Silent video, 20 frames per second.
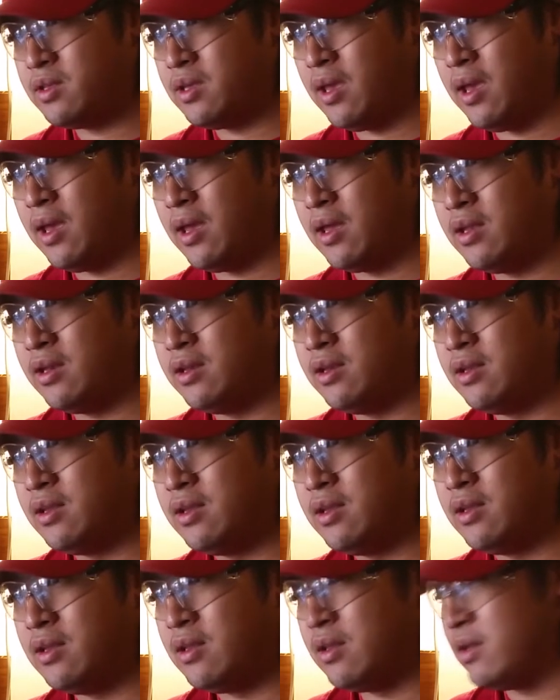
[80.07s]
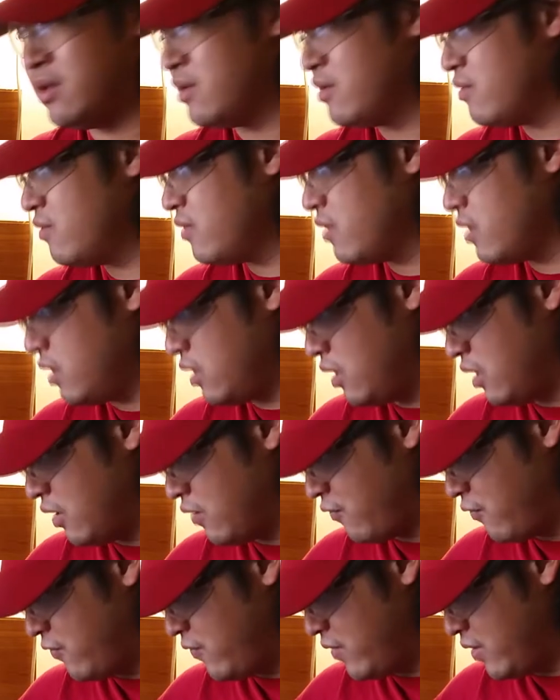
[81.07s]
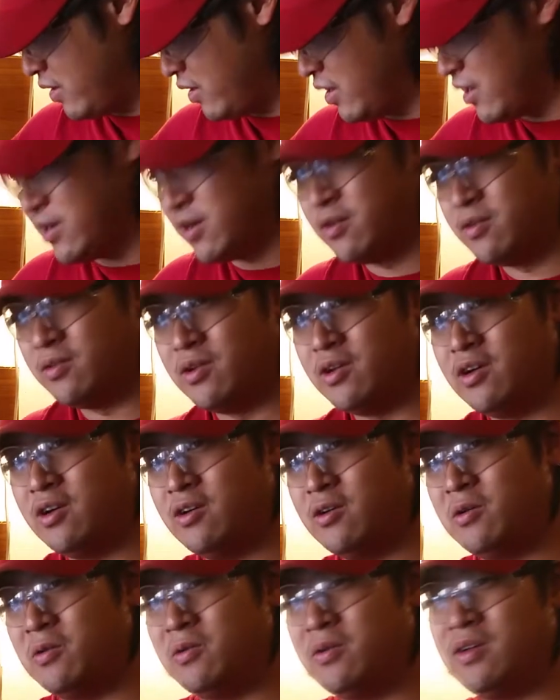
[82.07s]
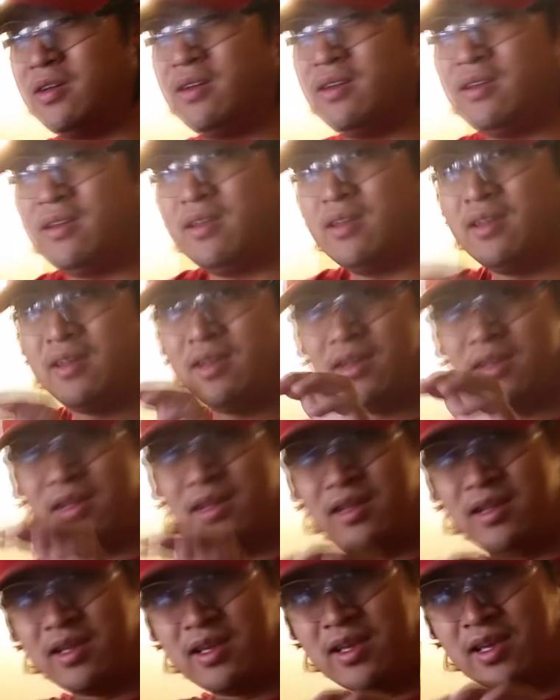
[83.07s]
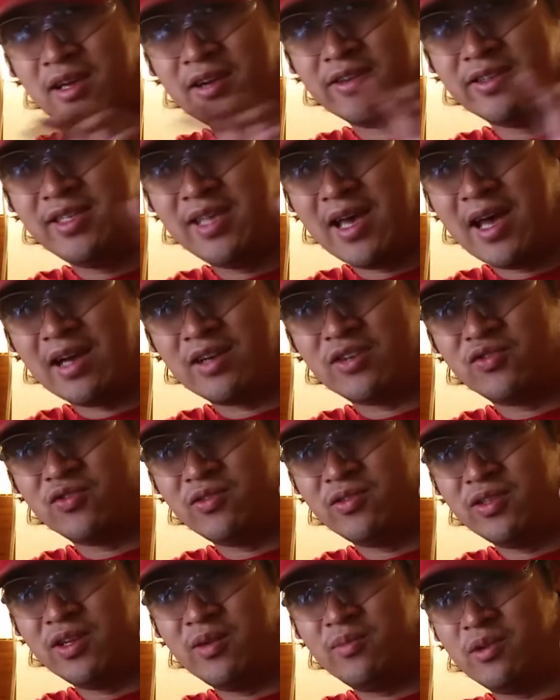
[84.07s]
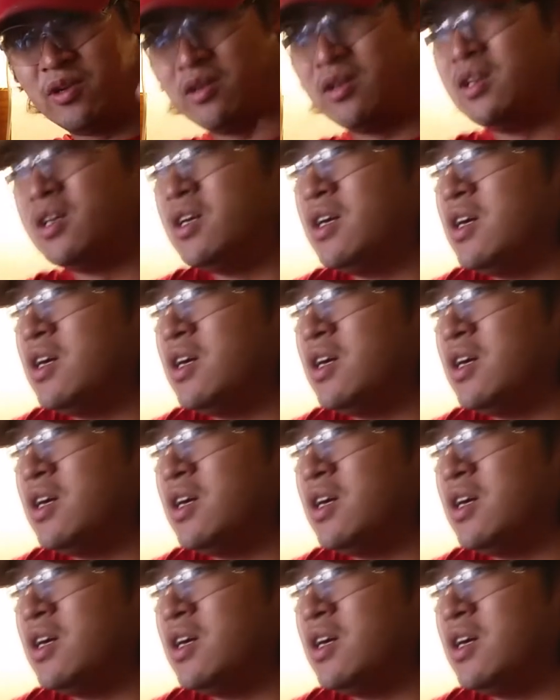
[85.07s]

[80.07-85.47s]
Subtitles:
and if you don't know, here's the actual number.